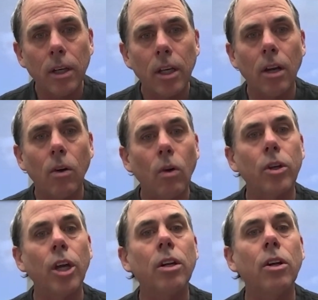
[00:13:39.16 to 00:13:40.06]

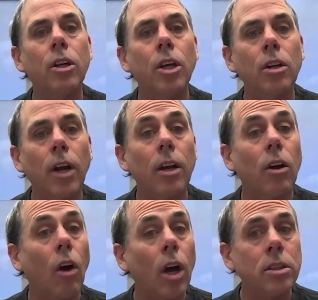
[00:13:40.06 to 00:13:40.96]
Good, great, or
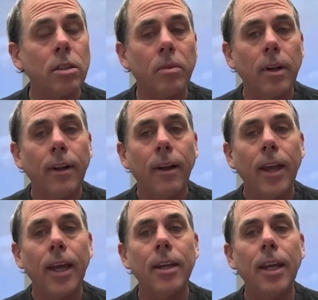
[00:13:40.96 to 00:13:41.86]
awesome.
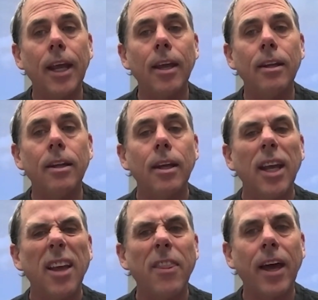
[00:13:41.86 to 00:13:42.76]

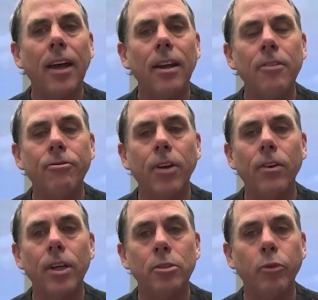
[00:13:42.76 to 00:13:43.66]
And that I found
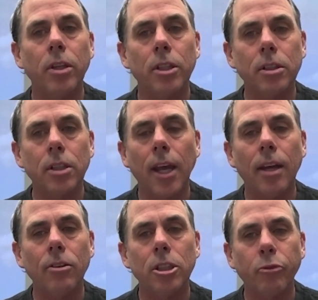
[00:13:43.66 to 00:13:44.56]
has been this canned
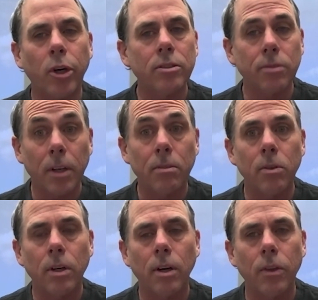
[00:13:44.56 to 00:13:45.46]
response from
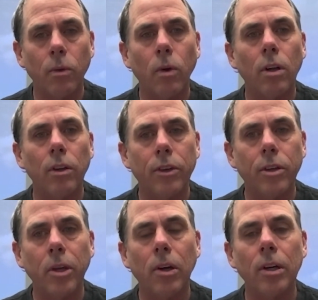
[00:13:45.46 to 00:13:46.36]
everyone around the world, to
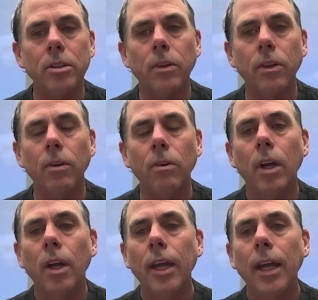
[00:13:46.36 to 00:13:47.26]
be honest with you.
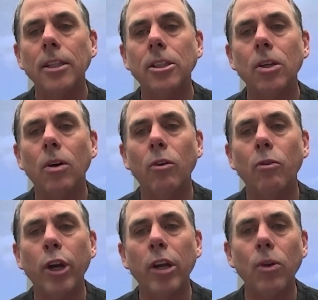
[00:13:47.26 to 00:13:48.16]
And so,
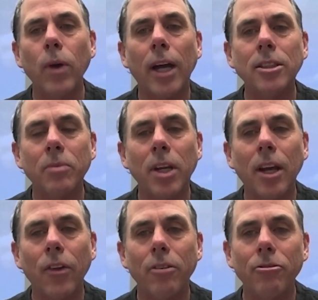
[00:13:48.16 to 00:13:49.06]
but if you ask somebody
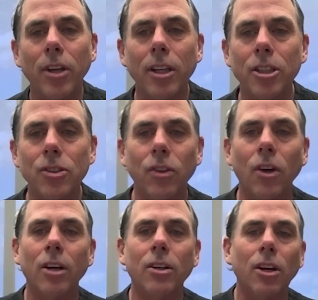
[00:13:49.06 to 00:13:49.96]
how they're feeling, so
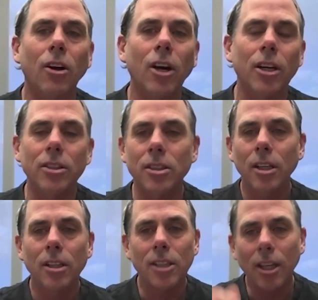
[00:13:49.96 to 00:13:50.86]
Dr. Gons
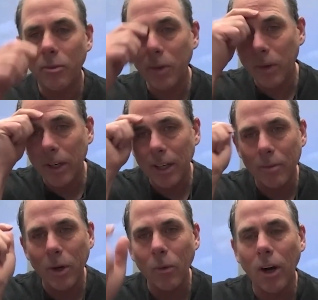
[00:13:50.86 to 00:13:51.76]
said to me one time,
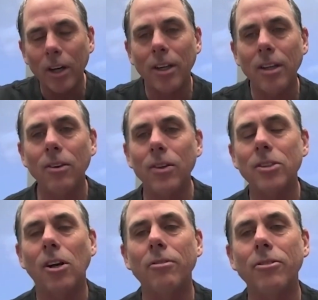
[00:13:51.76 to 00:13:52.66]
I walked into his
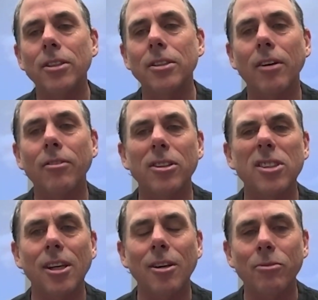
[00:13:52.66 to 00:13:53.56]
office after
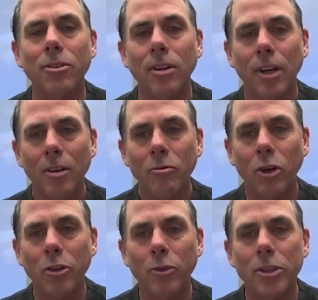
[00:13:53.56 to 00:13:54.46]
seeing him for
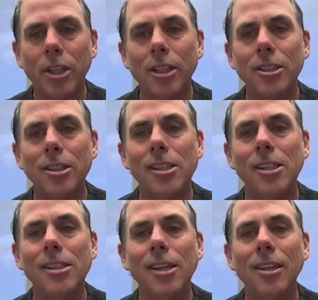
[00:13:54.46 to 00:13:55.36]
multiple sessions, and he
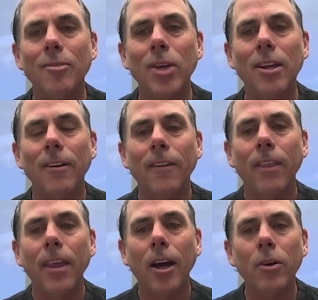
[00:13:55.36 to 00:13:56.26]
said to me,
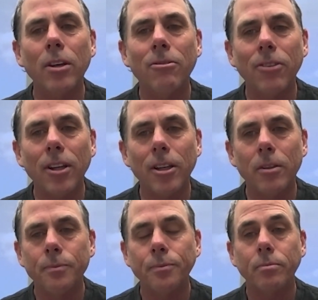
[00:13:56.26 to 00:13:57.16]
"How are you
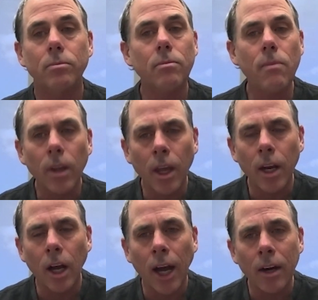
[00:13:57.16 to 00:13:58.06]
feeling?" And
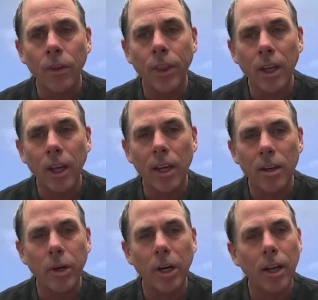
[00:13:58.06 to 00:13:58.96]
I don't think
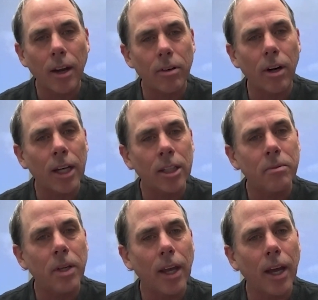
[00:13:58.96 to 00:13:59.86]
anybody had ever asked
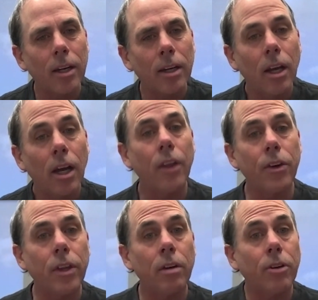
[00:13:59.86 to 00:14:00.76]
me that, other
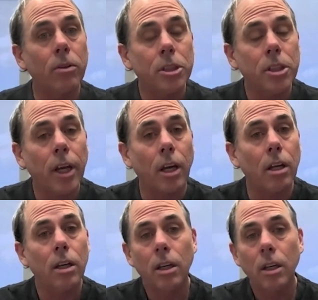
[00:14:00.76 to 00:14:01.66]
than if I was sick,
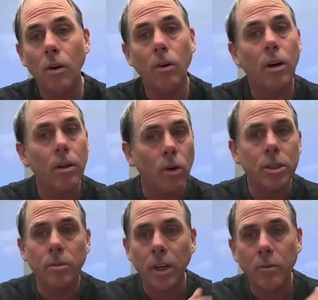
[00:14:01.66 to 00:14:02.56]
or
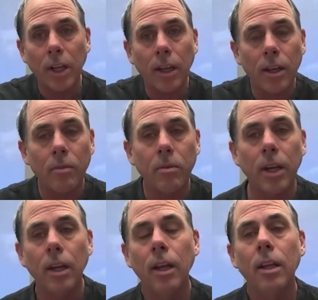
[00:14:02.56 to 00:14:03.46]
somebody in my
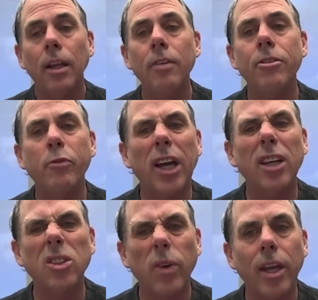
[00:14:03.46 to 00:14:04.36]
life had
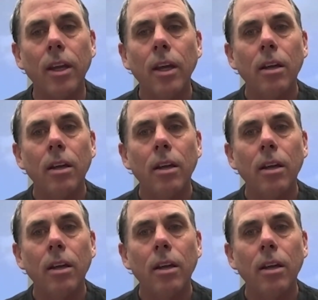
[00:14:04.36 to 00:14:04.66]
passed away.